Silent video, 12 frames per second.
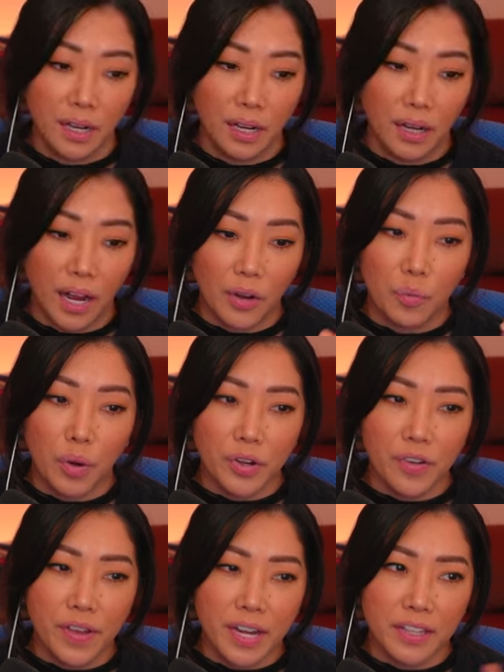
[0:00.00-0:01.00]
I wonder
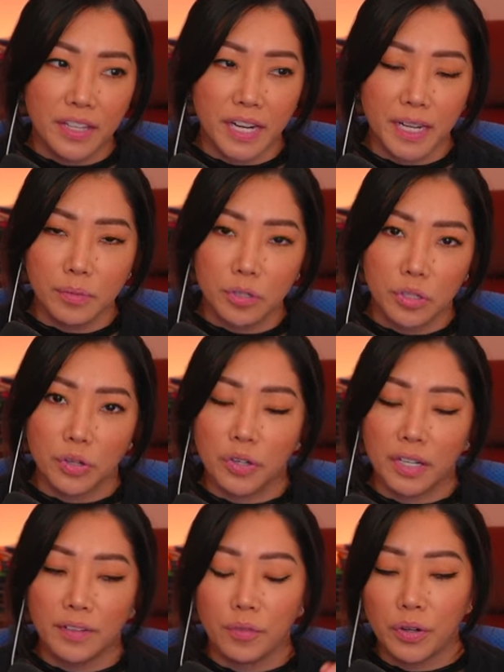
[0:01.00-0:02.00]
if any of the neighbors heard,
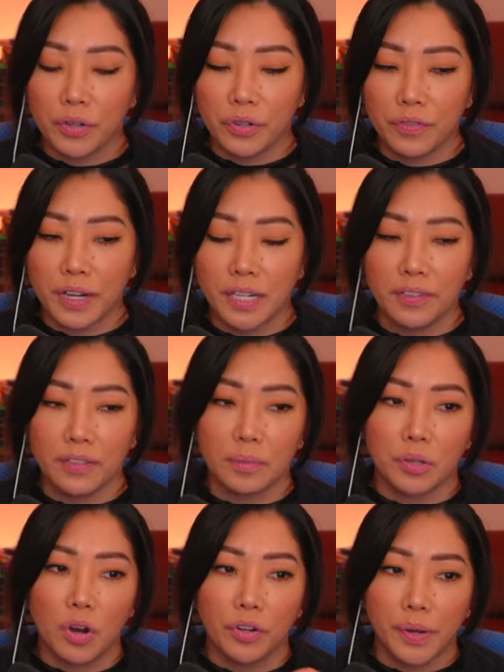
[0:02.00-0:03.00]
and I wonder if any of them
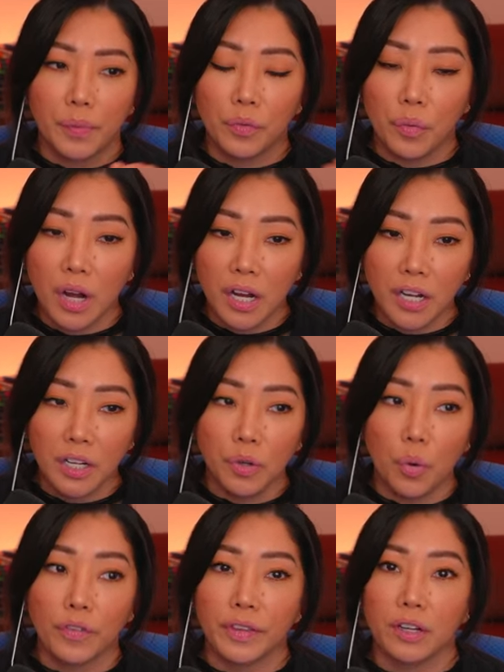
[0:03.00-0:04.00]
called 911
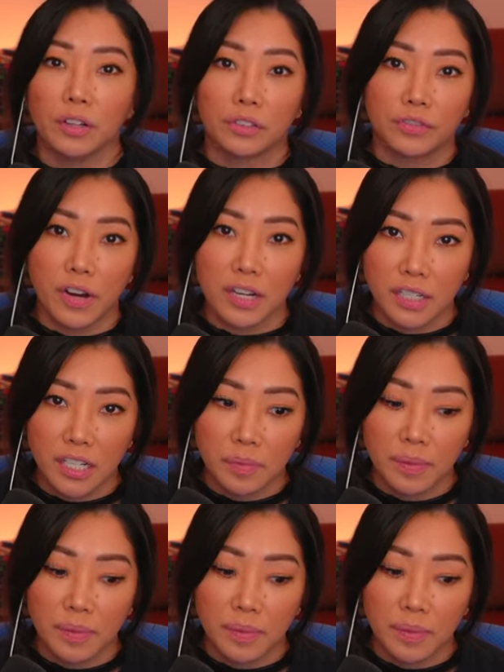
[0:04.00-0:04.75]
or if they called the front desk,